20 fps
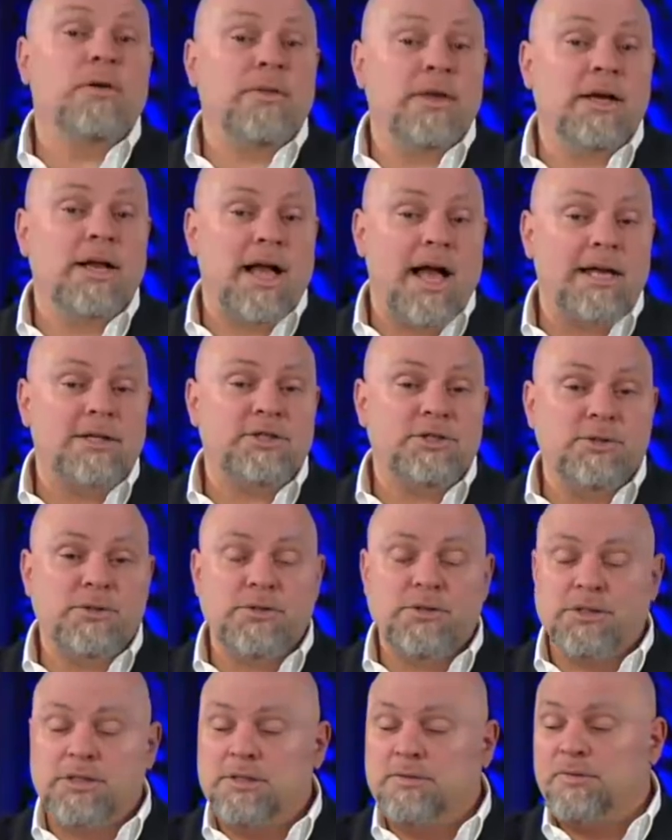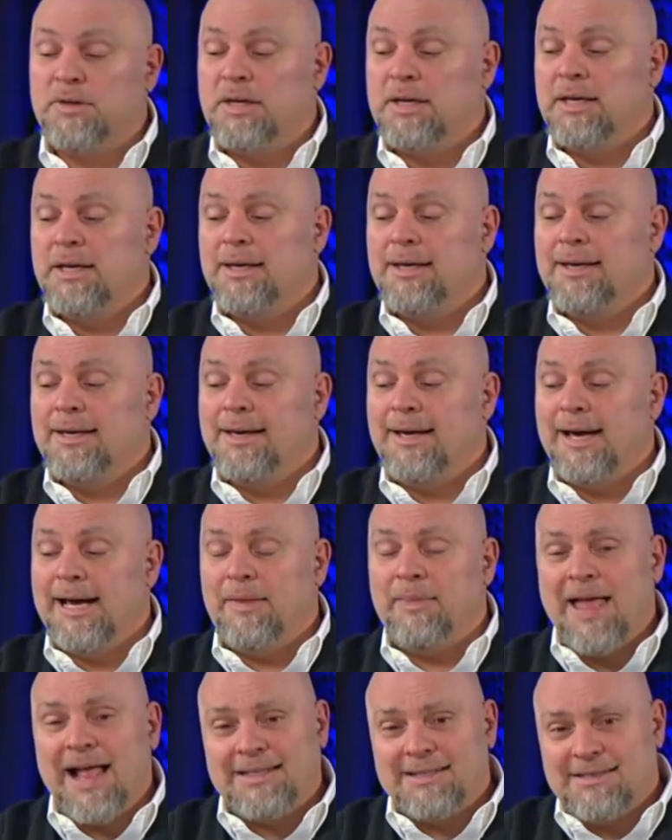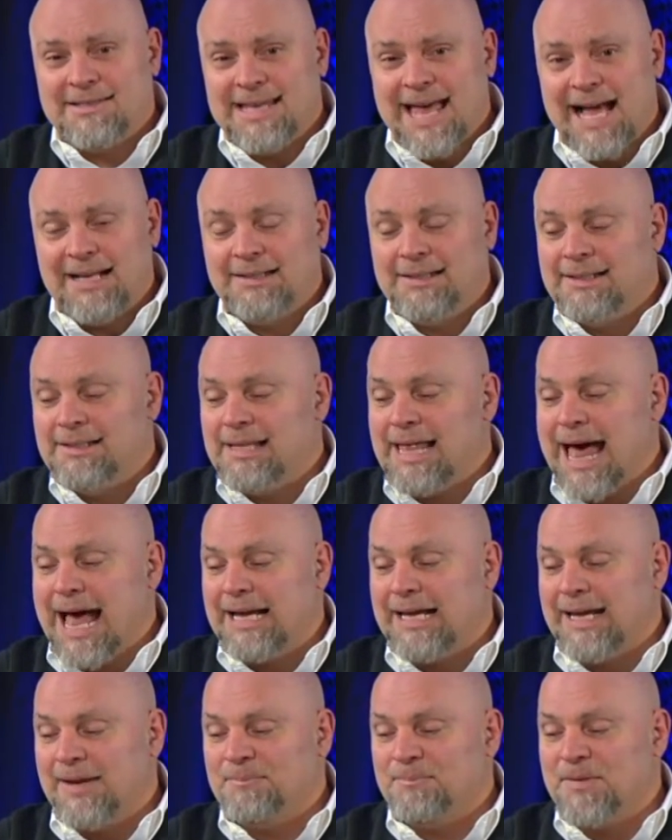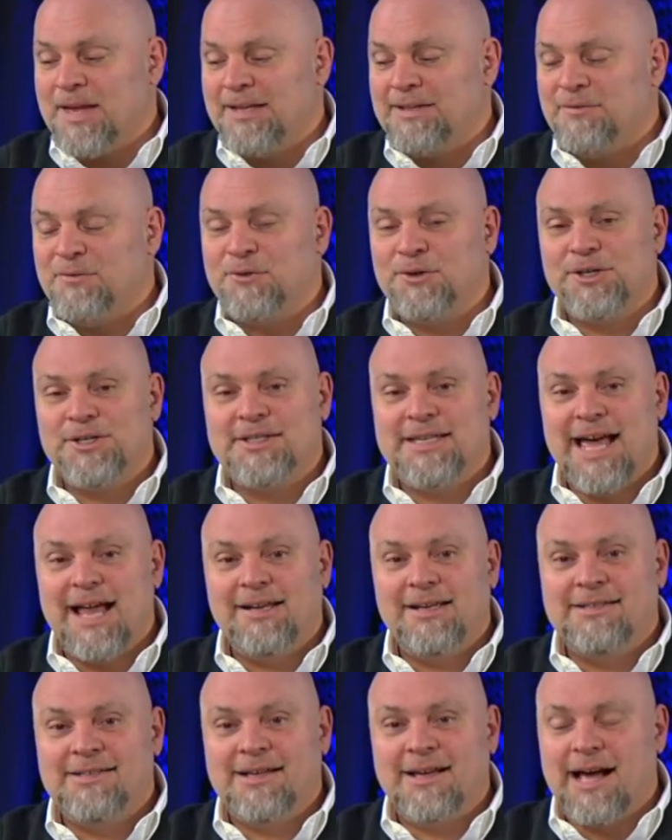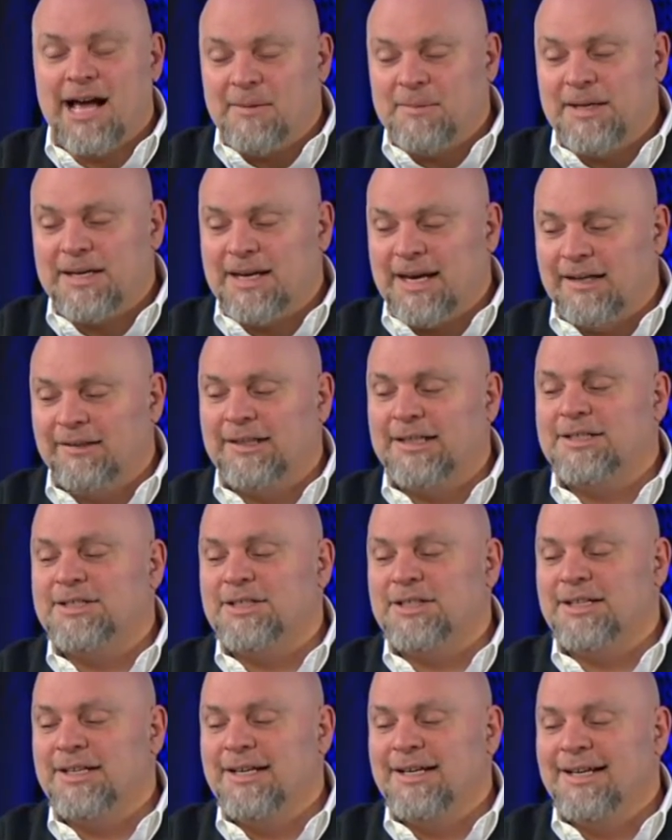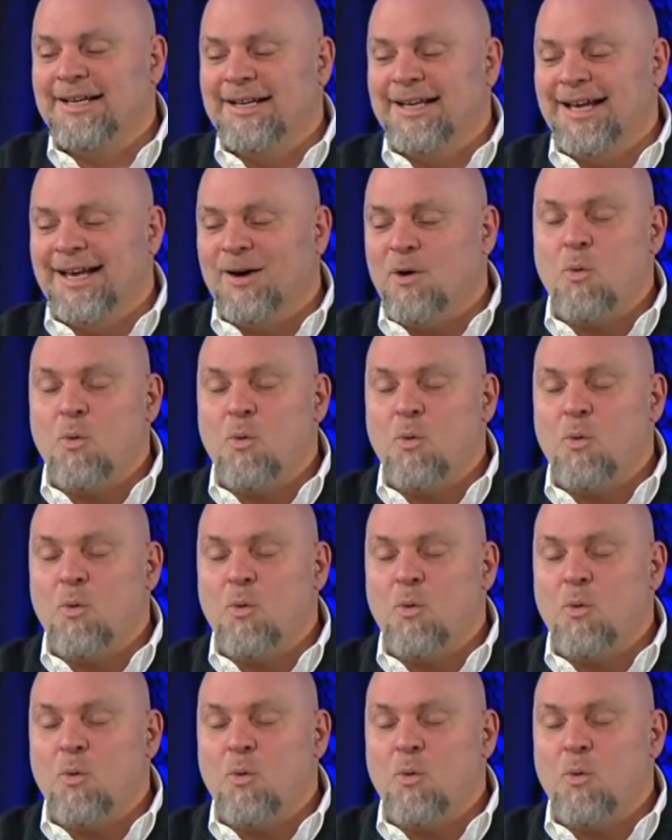the God you serve. Uh, and that's sadly lacking. And of course, Sally's a comic character. Uh,